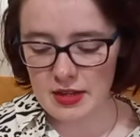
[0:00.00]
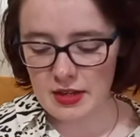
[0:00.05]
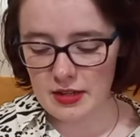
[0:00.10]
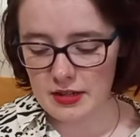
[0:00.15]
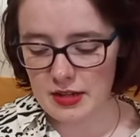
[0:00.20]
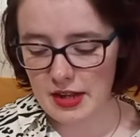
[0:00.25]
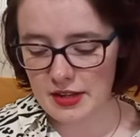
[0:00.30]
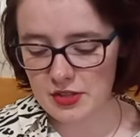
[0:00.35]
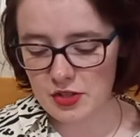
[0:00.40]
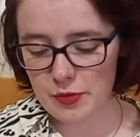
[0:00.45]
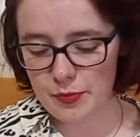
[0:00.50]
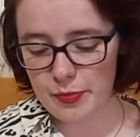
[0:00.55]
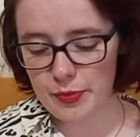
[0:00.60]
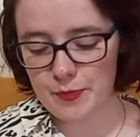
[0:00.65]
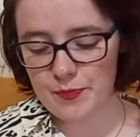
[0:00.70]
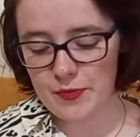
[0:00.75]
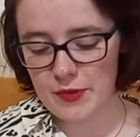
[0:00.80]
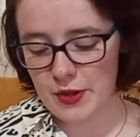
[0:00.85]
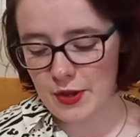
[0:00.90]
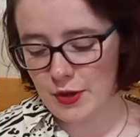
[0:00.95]
Next up
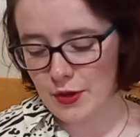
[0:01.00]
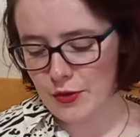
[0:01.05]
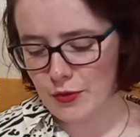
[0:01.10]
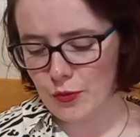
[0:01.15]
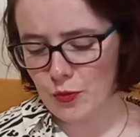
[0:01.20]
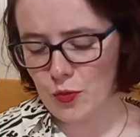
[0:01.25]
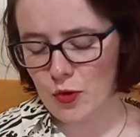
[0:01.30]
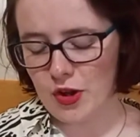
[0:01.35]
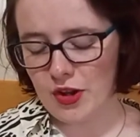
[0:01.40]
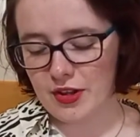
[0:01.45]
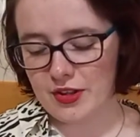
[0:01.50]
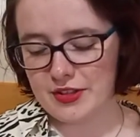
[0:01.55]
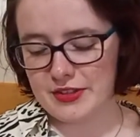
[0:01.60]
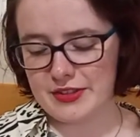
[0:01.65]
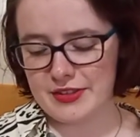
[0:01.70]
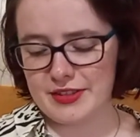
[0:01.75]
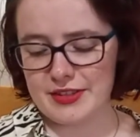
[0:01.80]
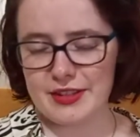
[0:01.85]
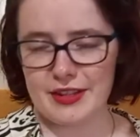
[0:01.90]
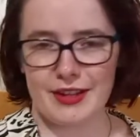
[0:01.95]

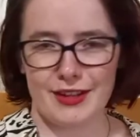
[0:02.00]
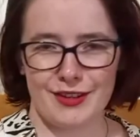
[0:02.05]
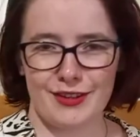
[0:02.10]
was